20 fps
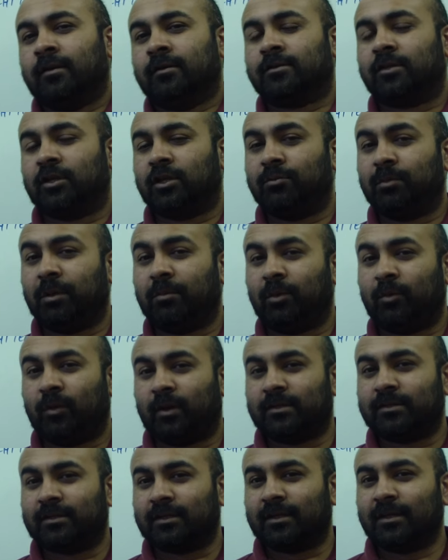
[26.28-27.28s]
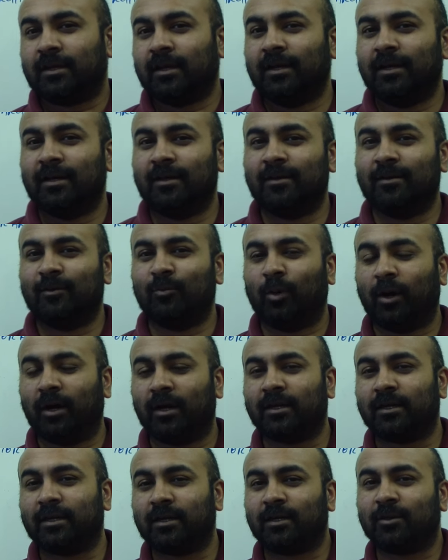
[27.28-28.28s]
So you may be wondering,
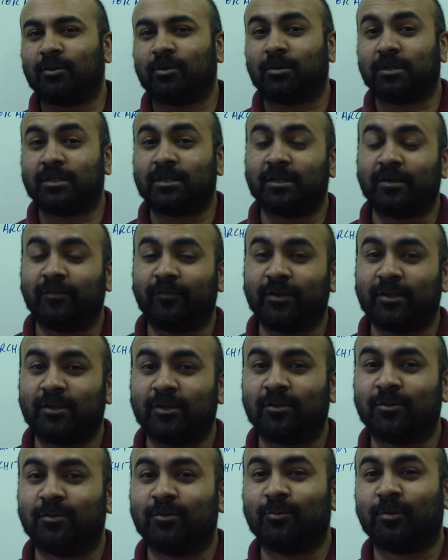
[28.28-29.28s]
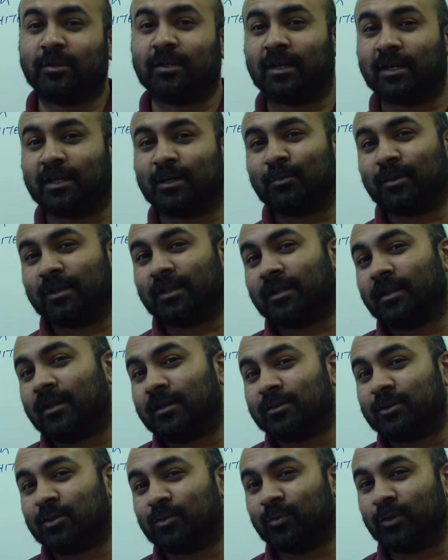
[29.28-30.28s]
why you're watching a video when I am in the
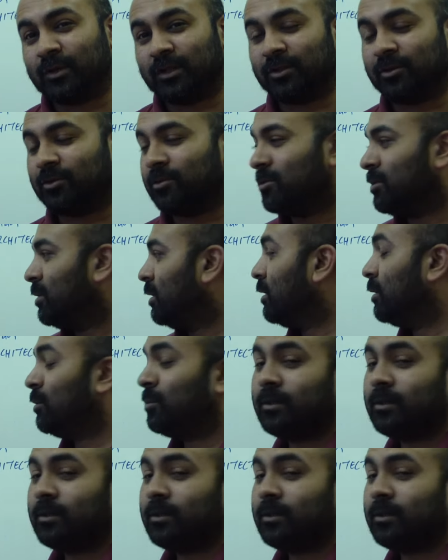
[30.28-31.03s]
classroom with you.